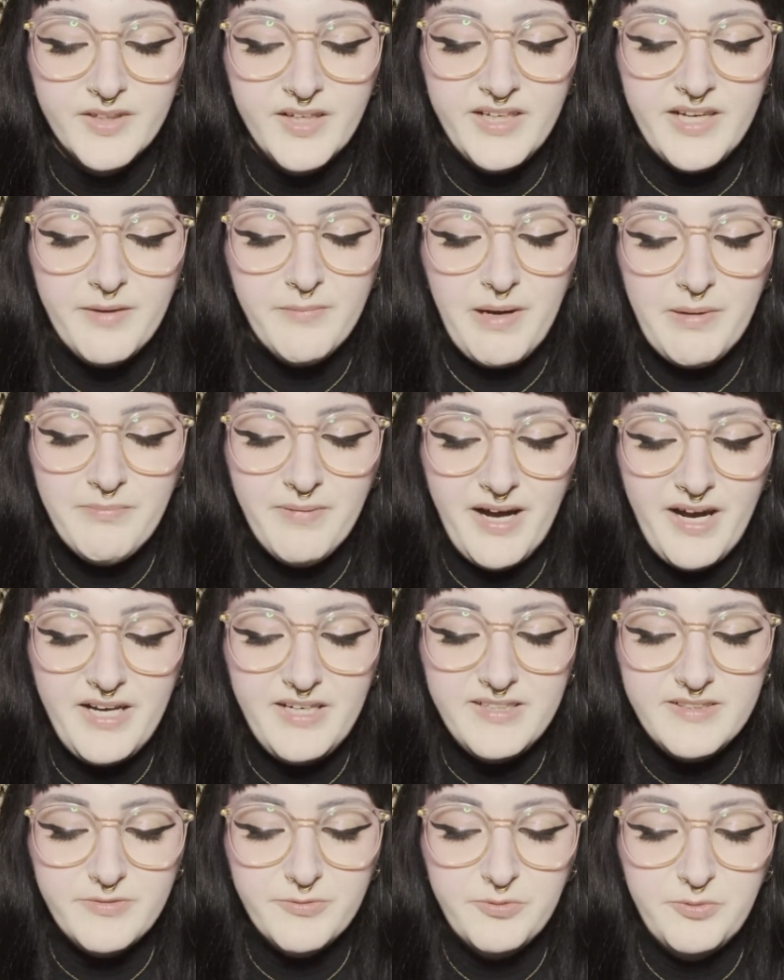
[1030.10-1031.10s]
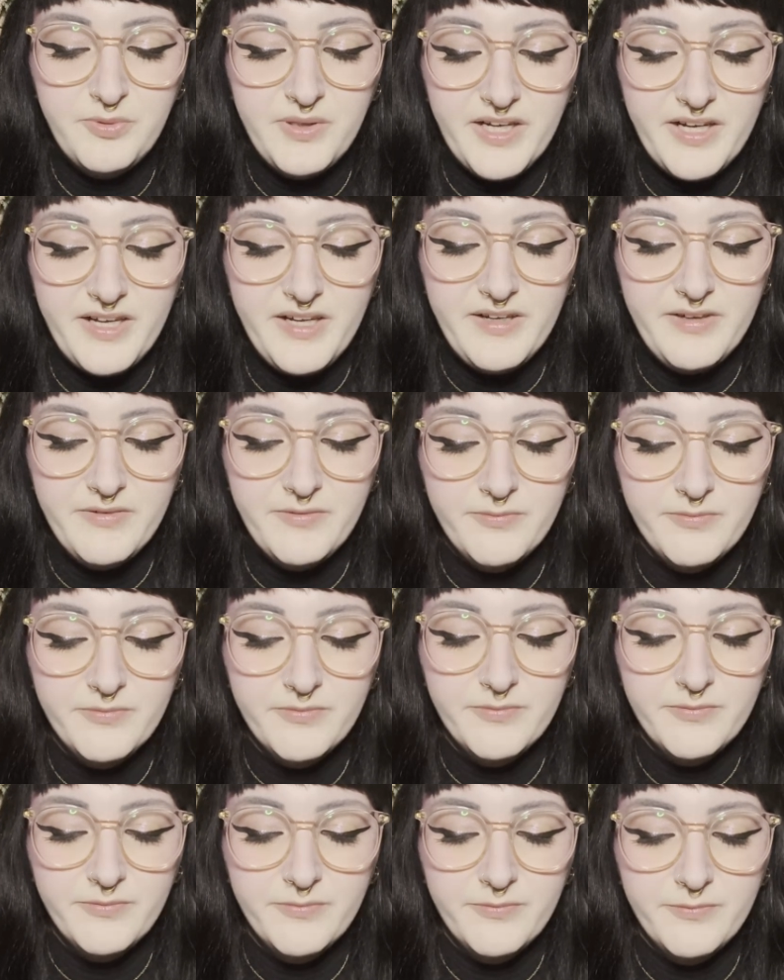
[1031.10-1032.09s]
Yeah, my mind, when I
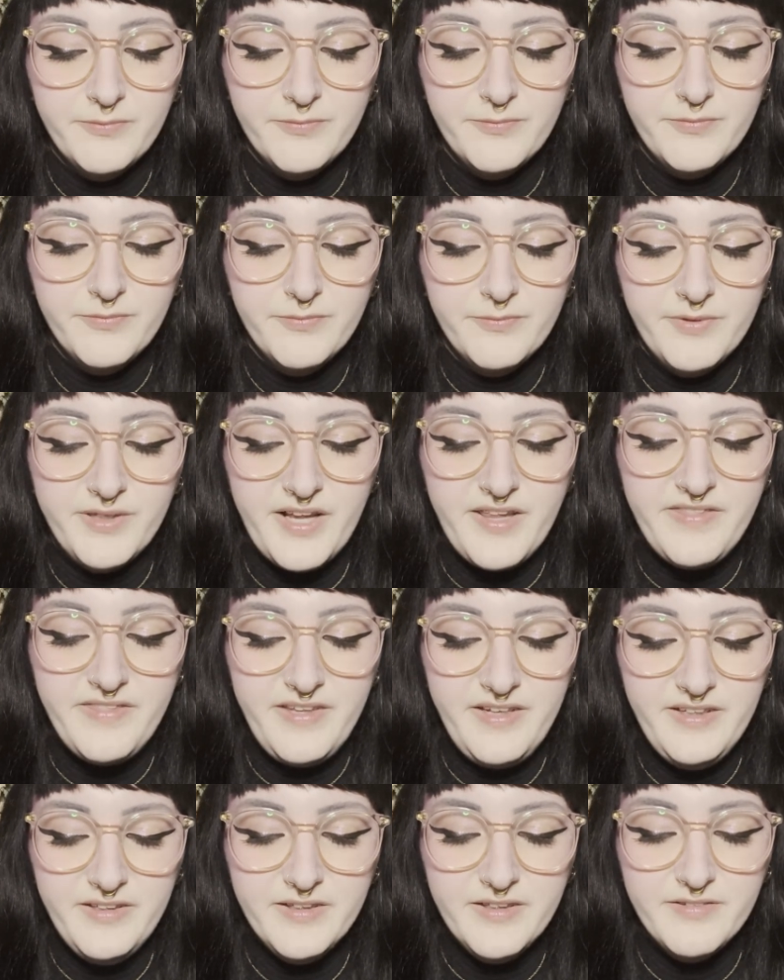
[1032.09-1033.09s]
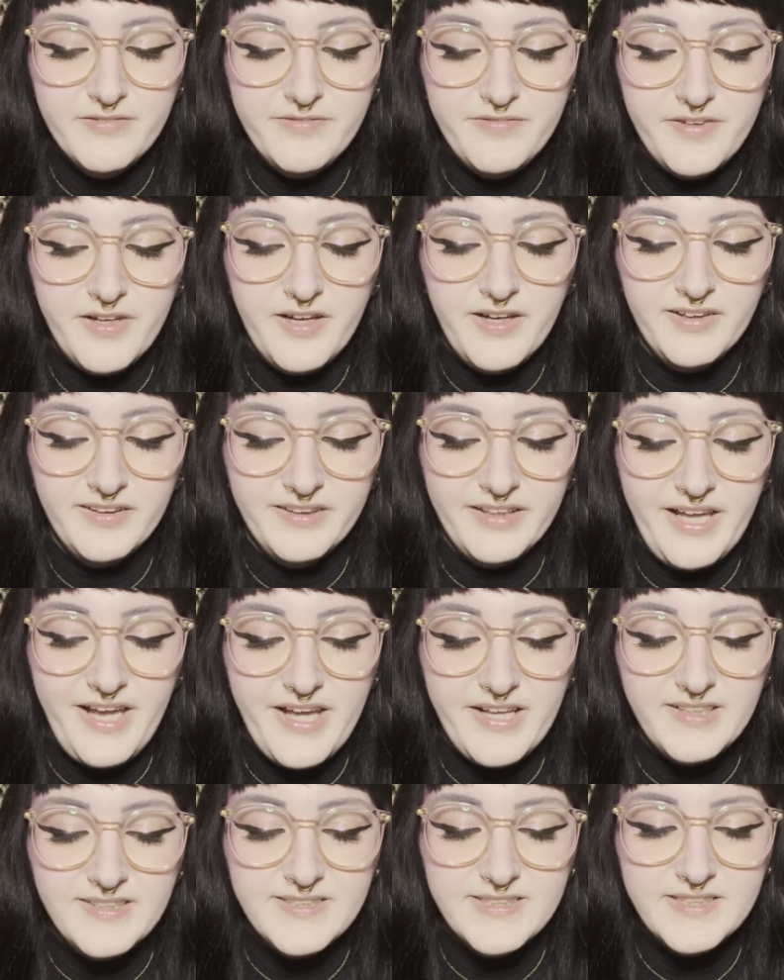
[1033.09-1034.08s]
think of a
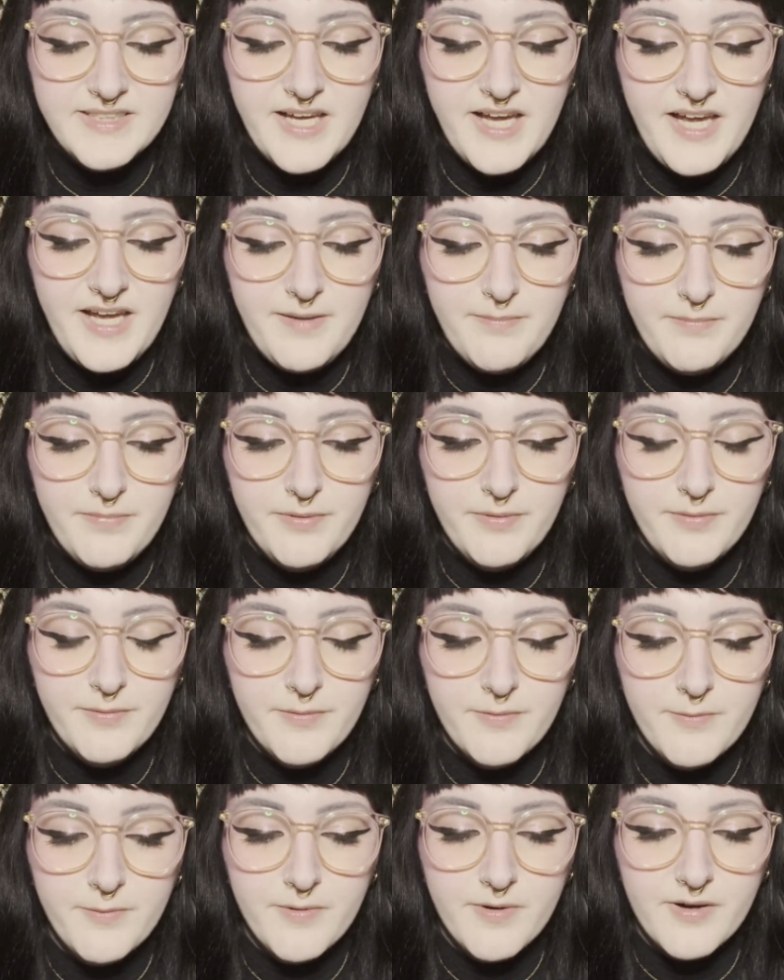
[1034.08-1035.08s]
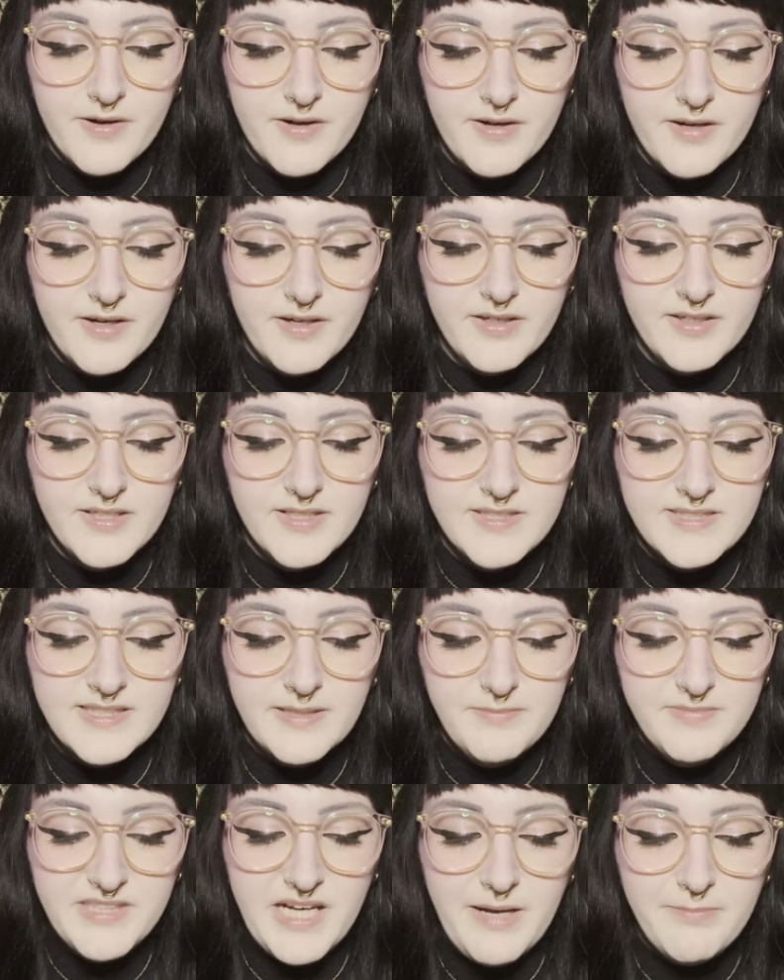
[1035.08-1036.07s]
landscape or
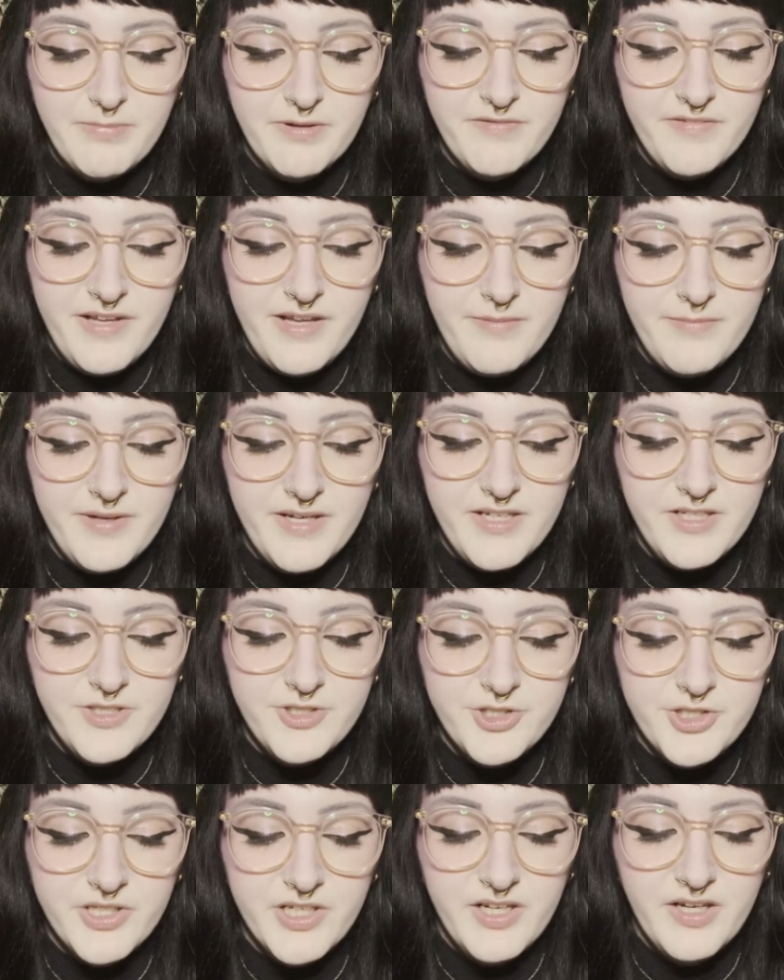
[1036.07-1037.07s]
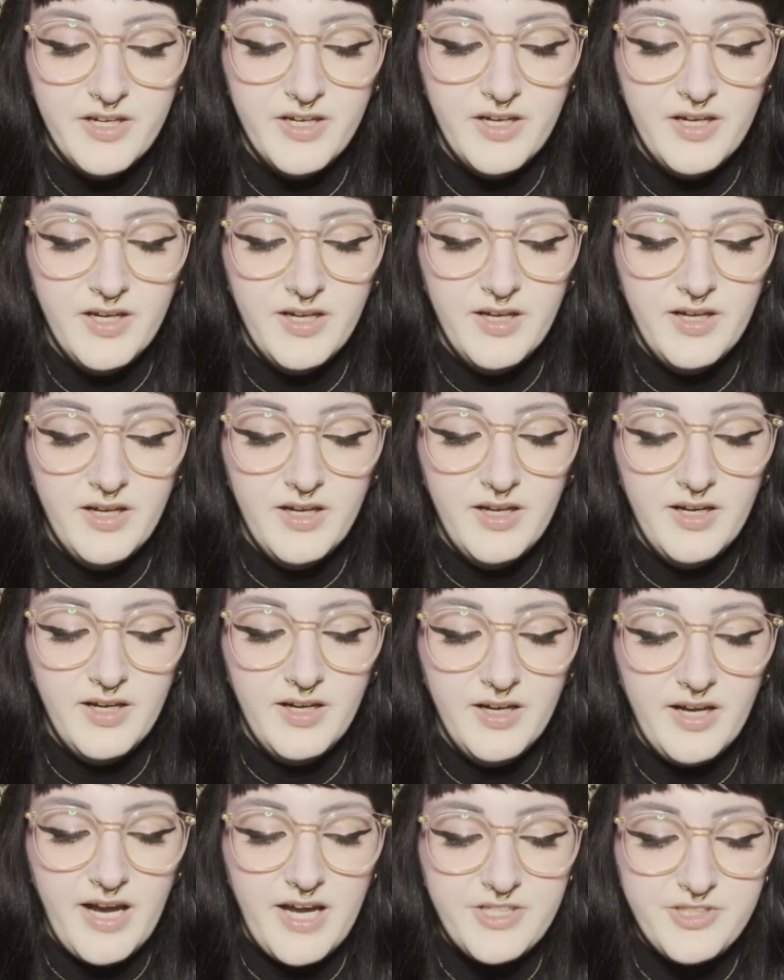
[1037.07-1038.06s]
some type of image,
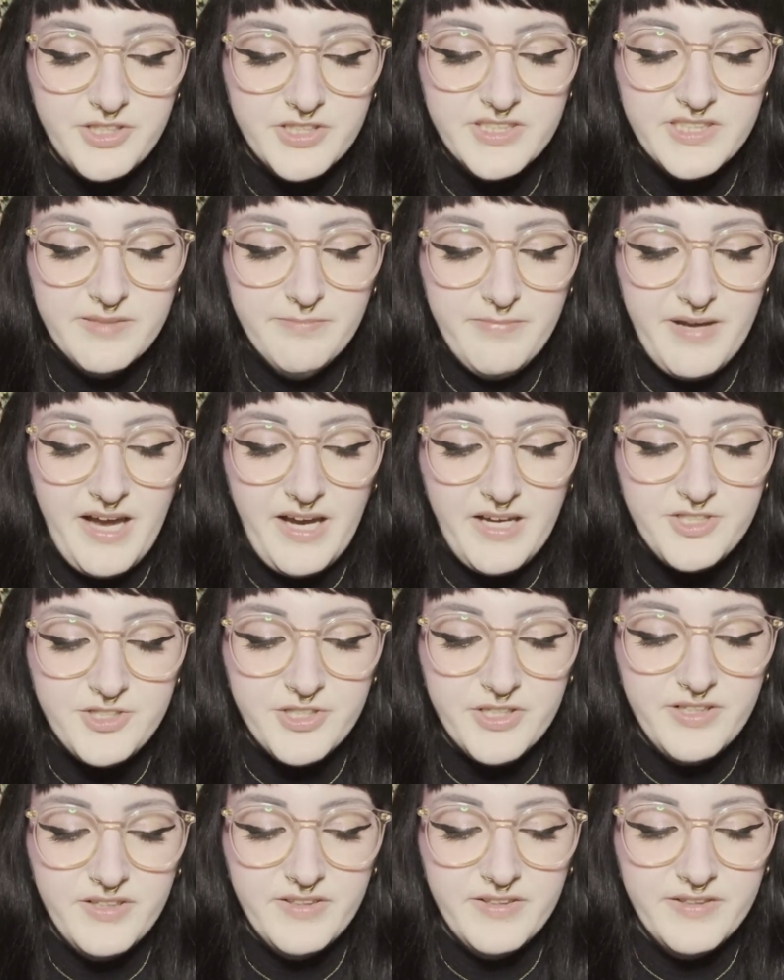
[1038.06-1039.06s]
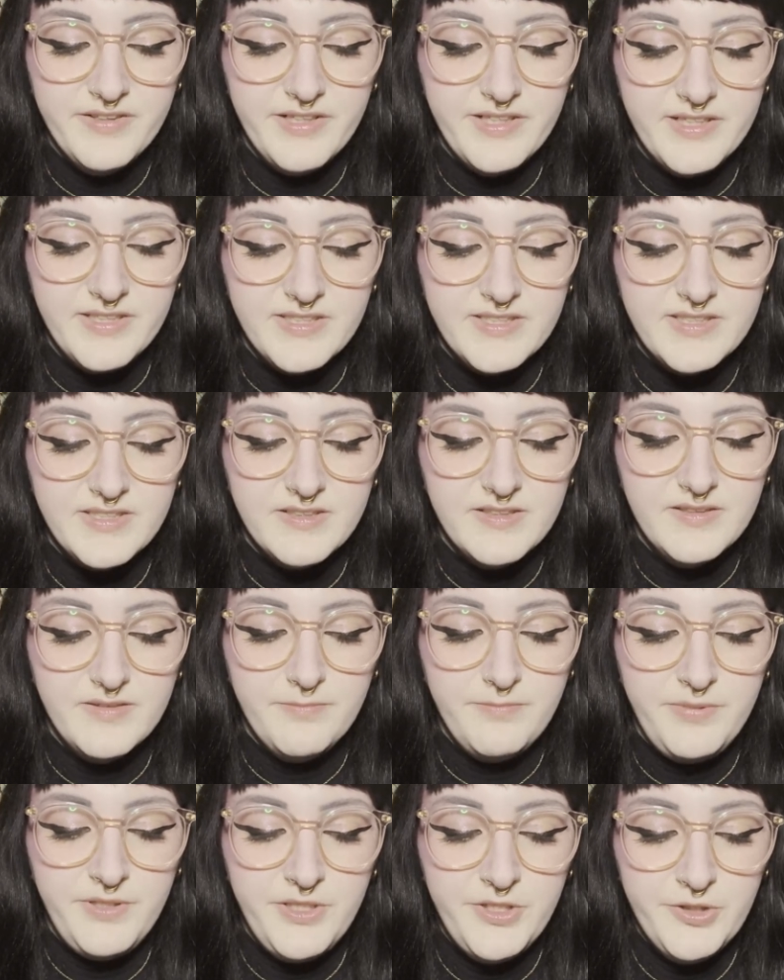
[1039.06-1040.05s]
I just imagine this
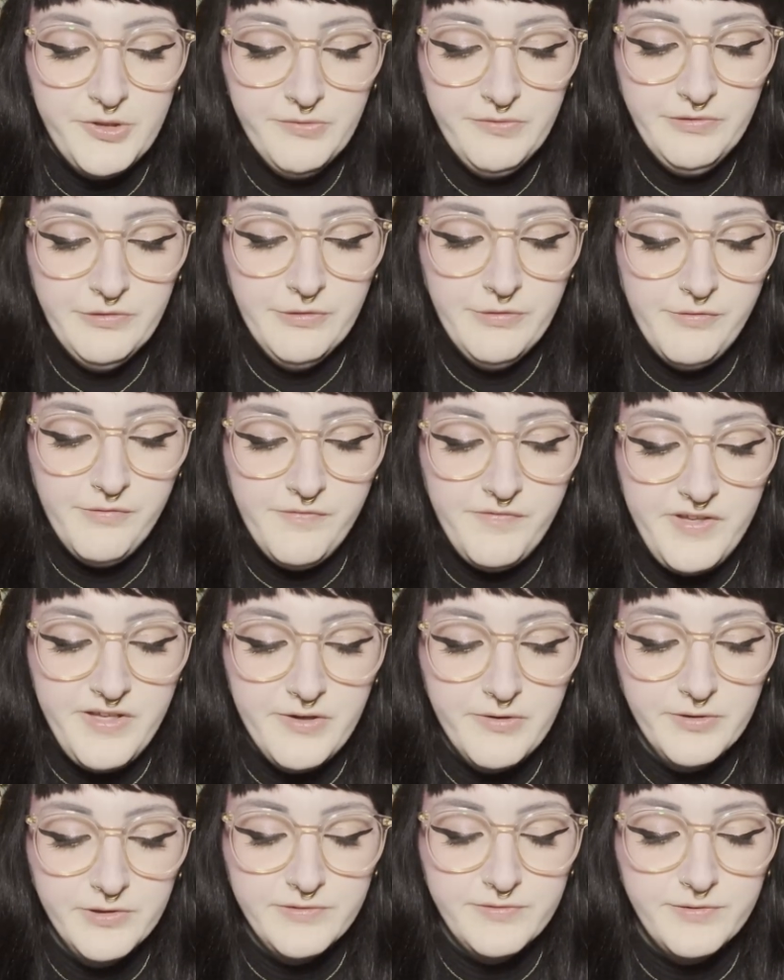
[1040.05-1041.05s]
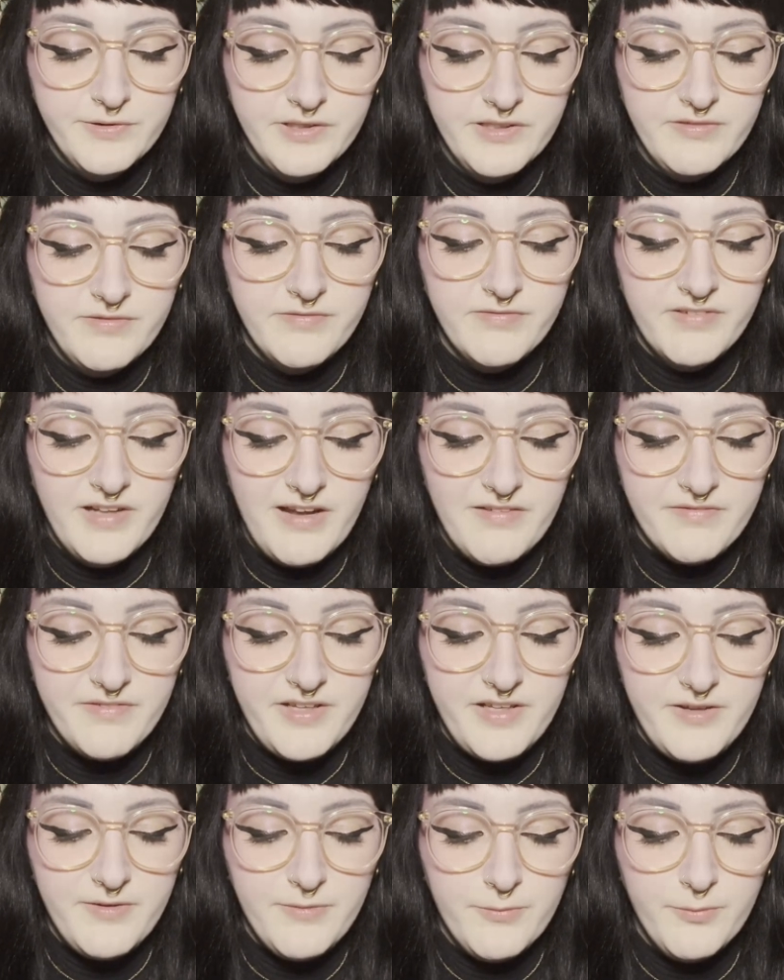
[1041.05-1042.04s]
beautiful field full of
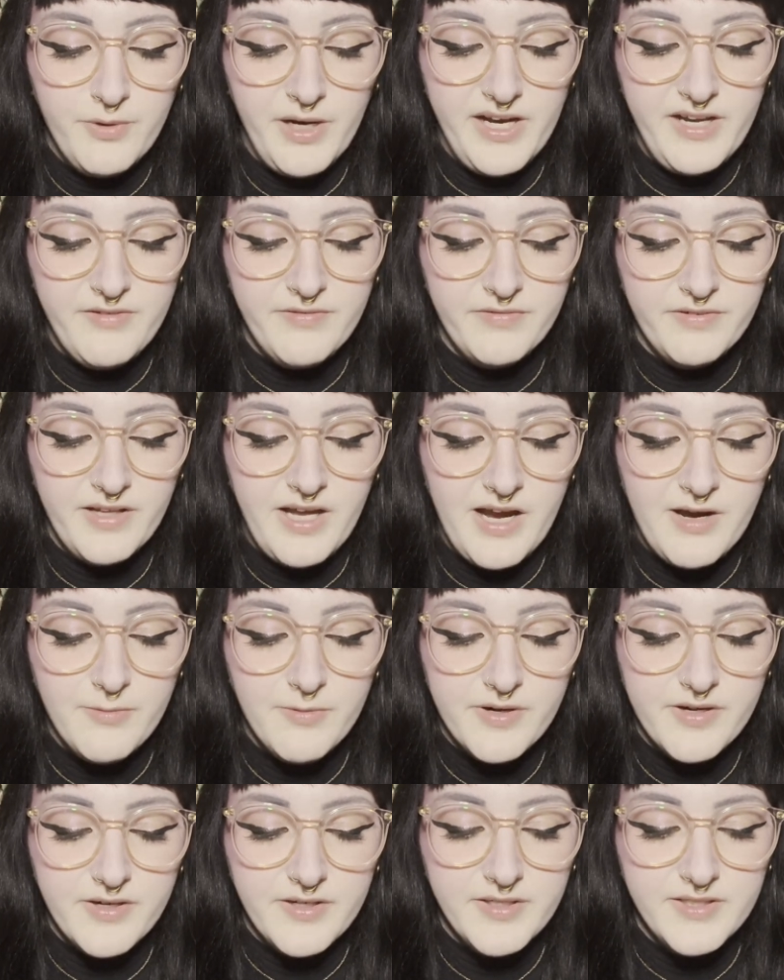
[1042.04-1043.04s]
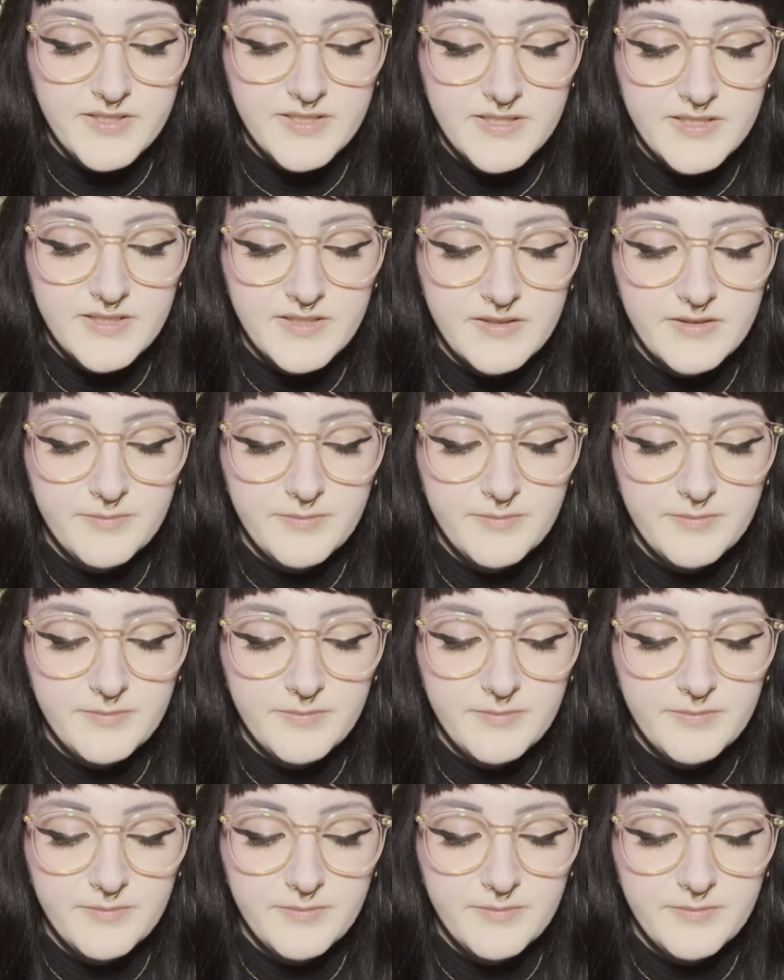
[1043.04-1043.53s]
fluffy white flowers.